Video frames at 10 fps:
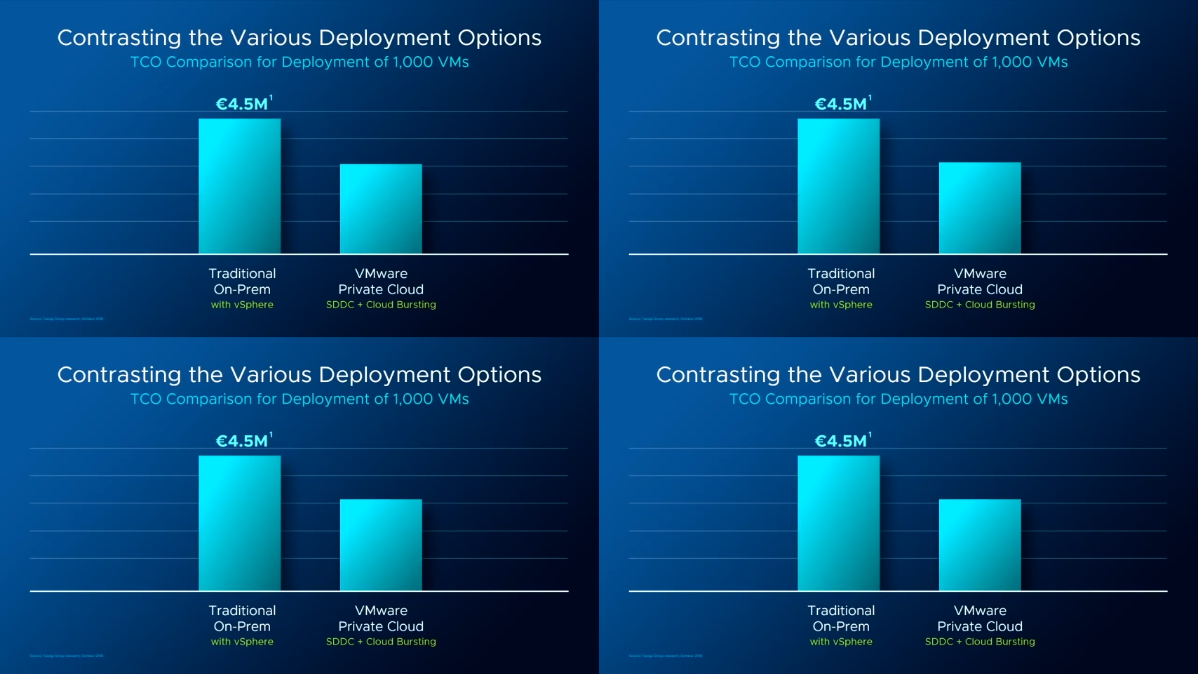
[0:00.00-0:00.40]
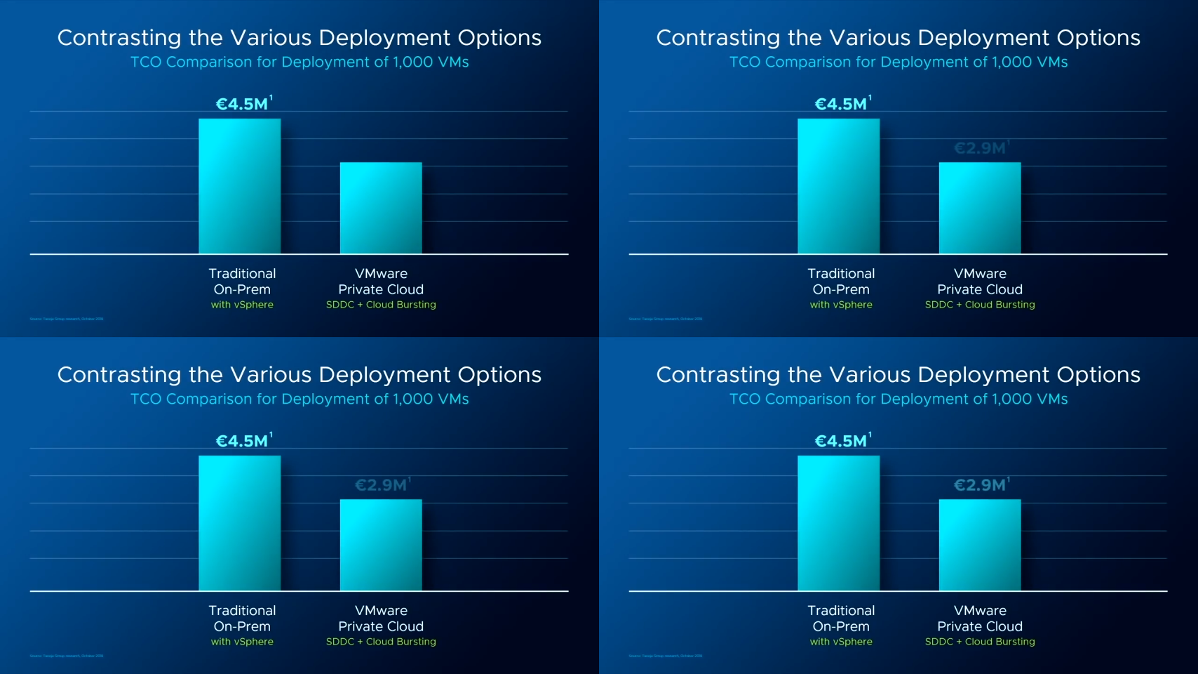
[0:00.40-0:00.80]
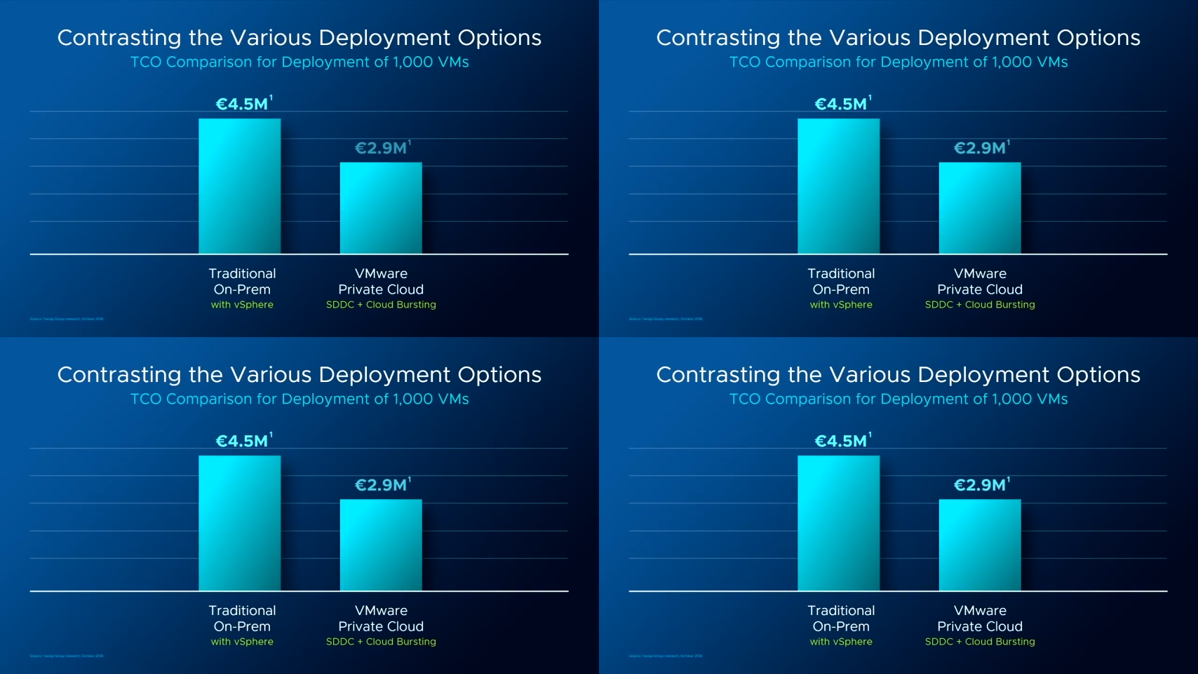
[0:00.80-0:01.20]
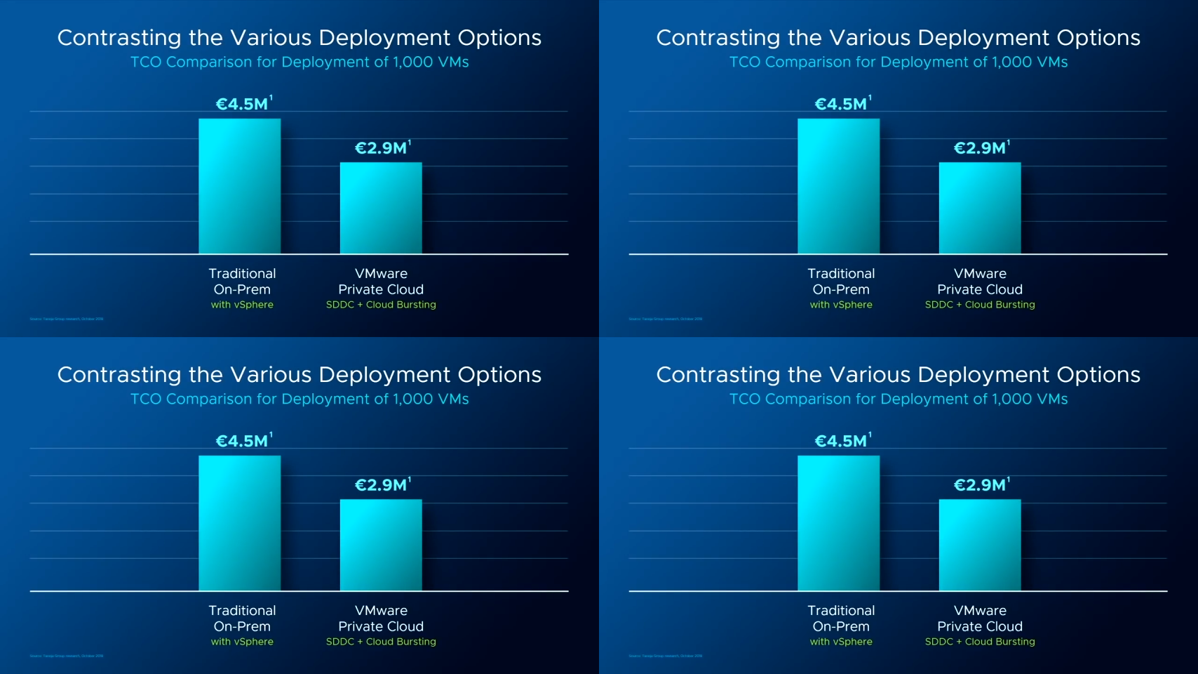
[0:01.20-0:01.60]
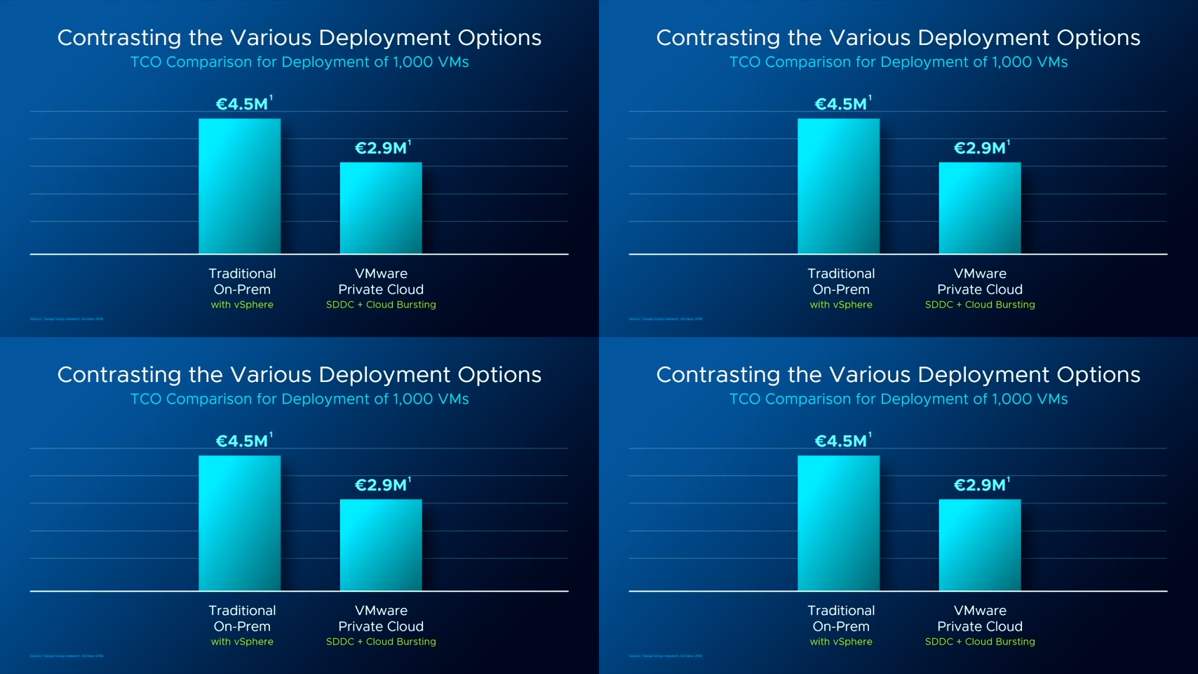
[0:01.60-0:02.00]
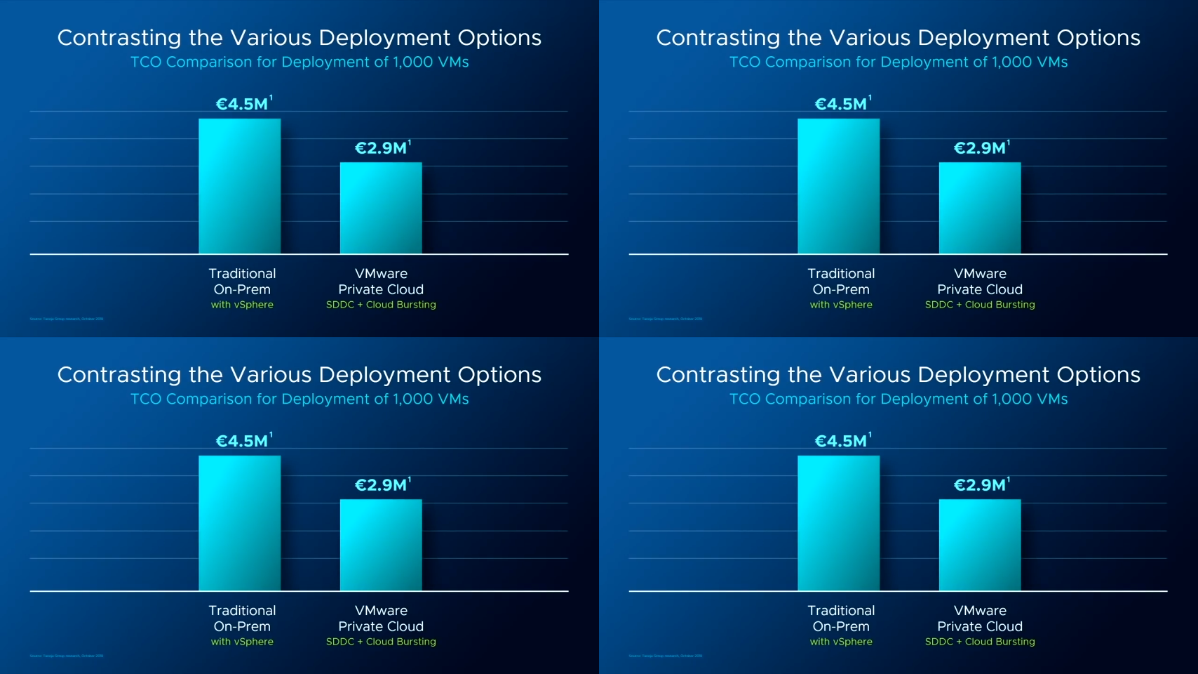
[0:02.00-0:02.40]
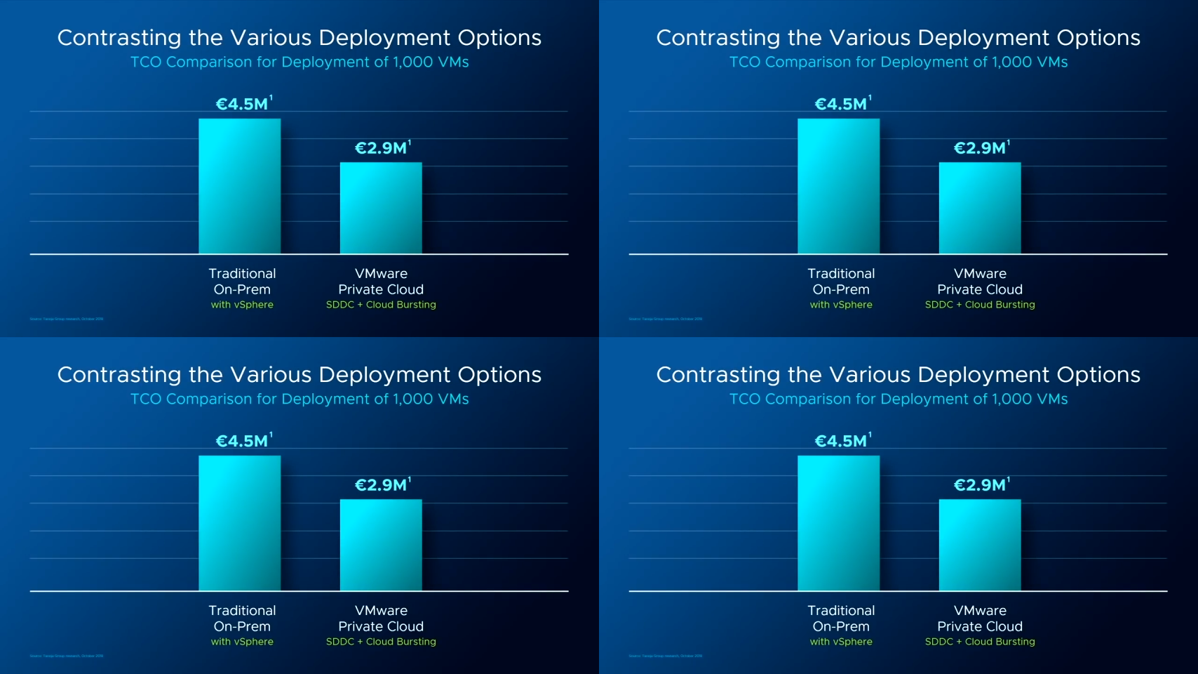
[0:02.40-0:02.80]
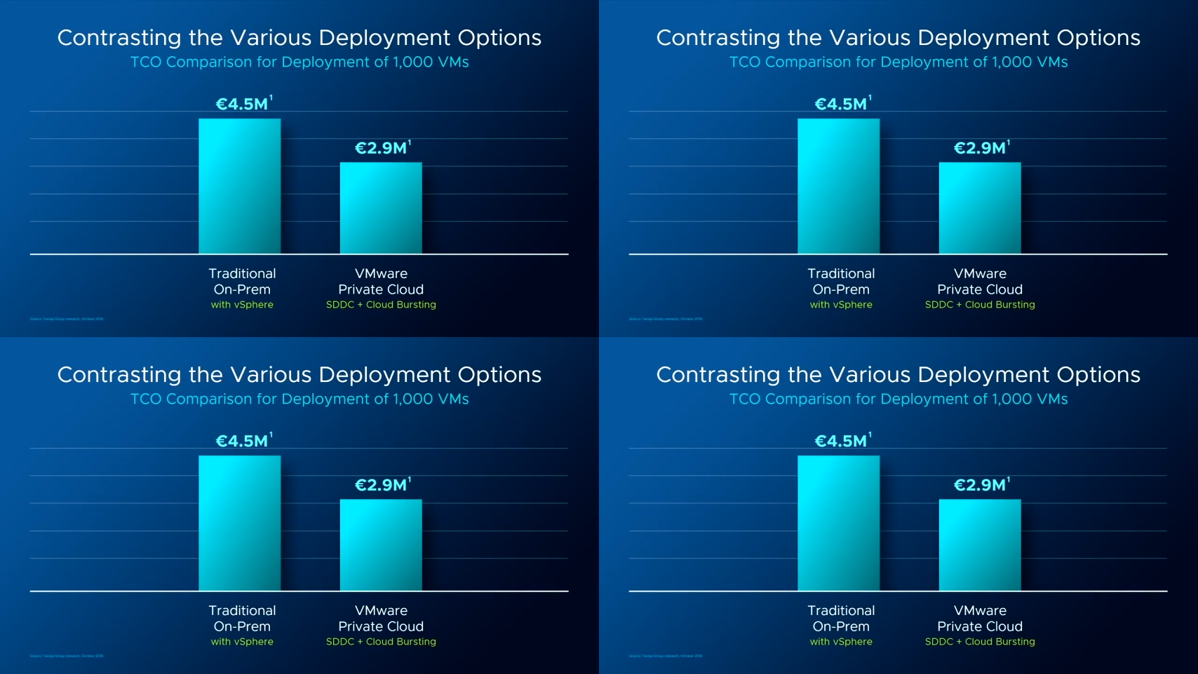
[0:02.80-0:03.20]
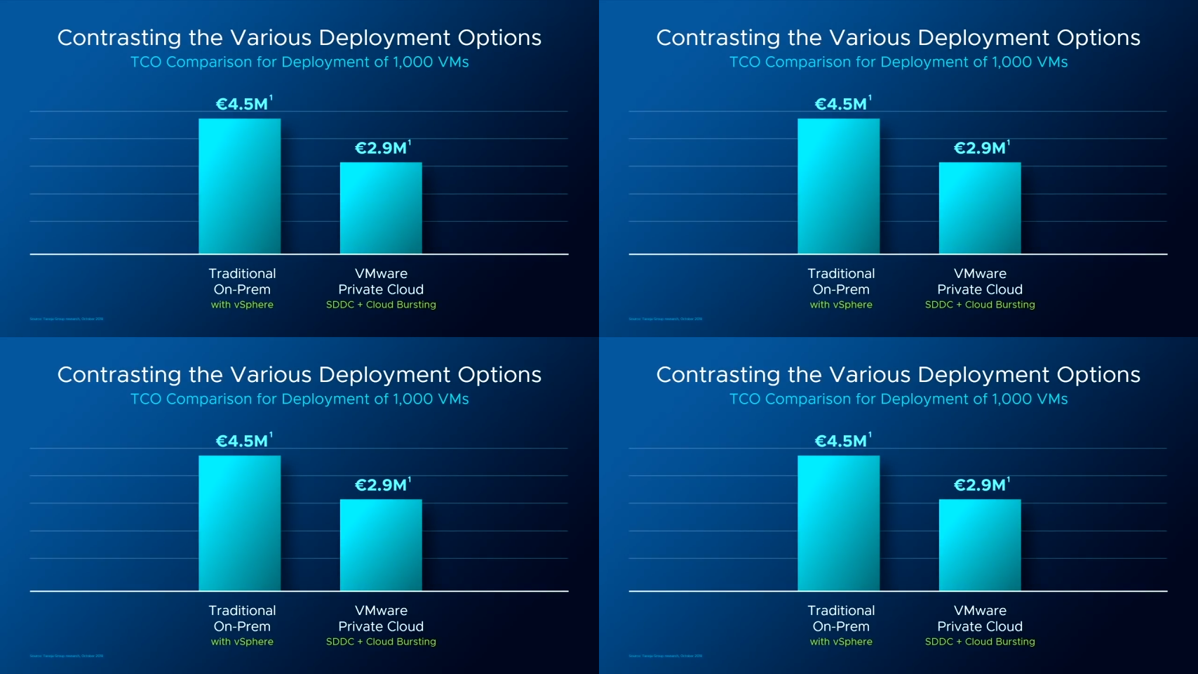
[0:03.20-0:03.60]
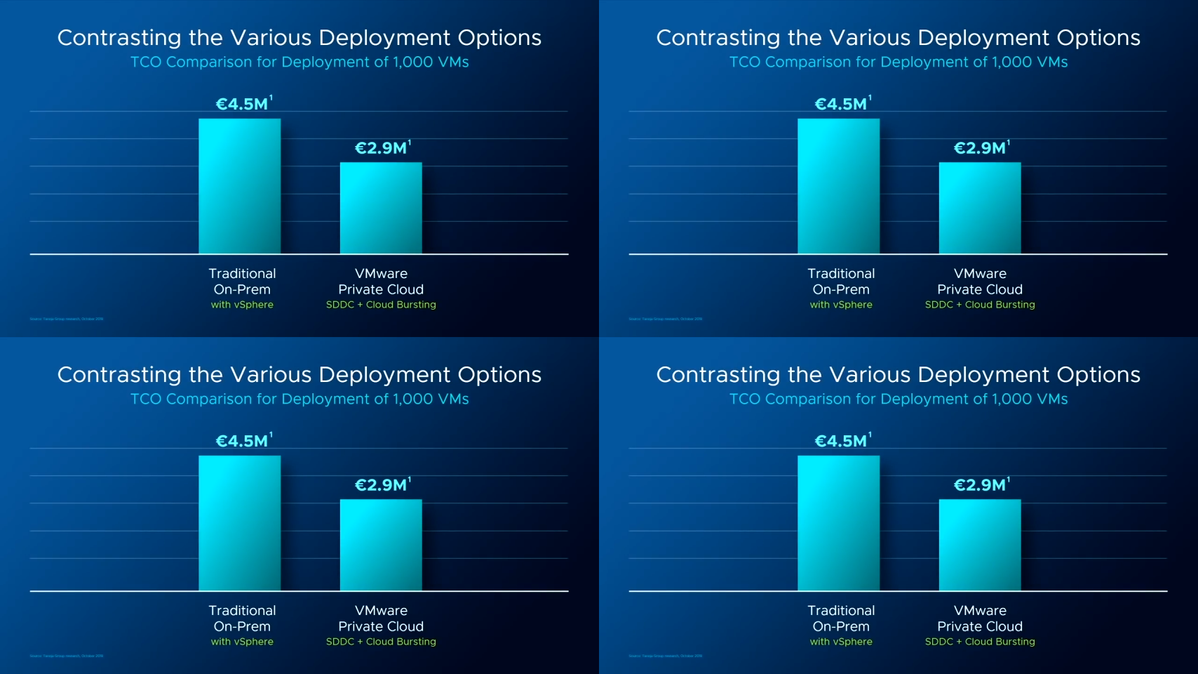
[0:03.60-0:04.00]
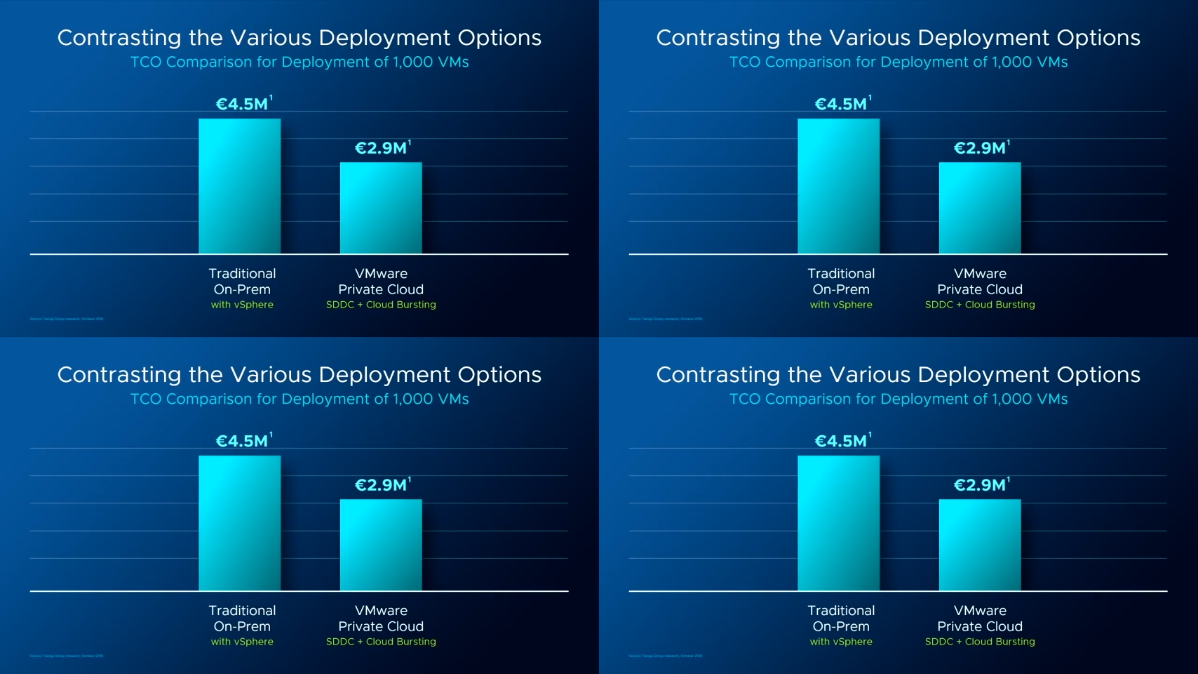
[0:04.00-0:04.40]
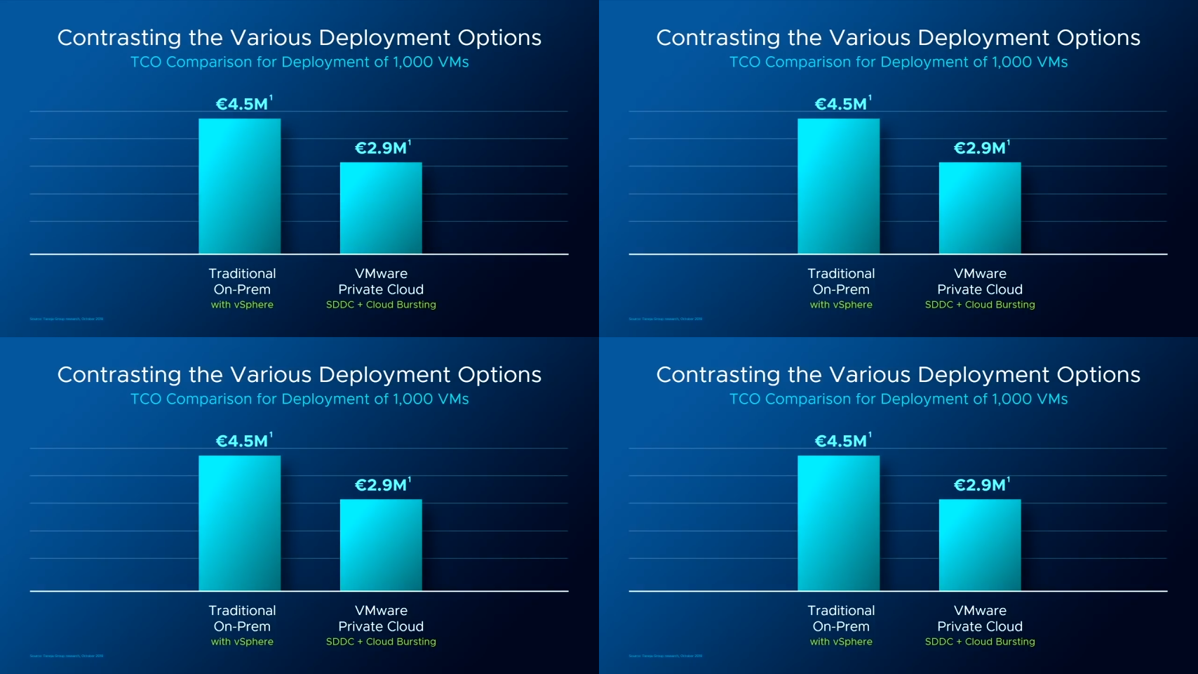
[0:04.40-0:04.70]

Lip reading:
[unreadable: no face in view]